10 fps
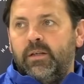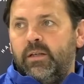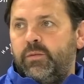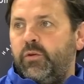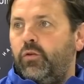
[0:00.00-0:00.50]

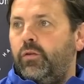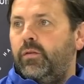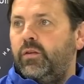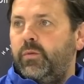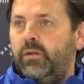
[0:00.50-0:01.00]
it's been good.
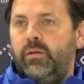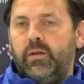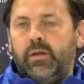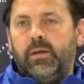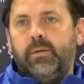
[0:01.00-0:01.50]
It's been
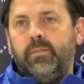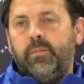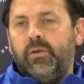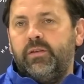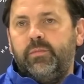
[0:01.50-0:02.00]
the
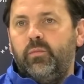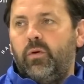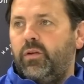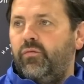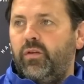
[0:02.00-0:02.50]
players have been
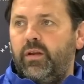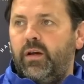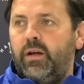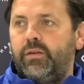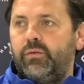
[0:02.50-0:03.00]
working really
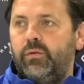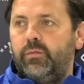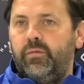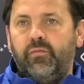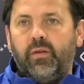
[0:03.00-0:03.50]
hard, so
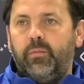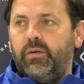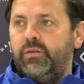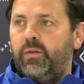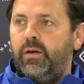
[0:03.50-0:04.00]
I've been really
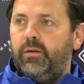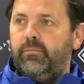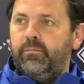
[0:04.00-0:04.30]
pleased with that.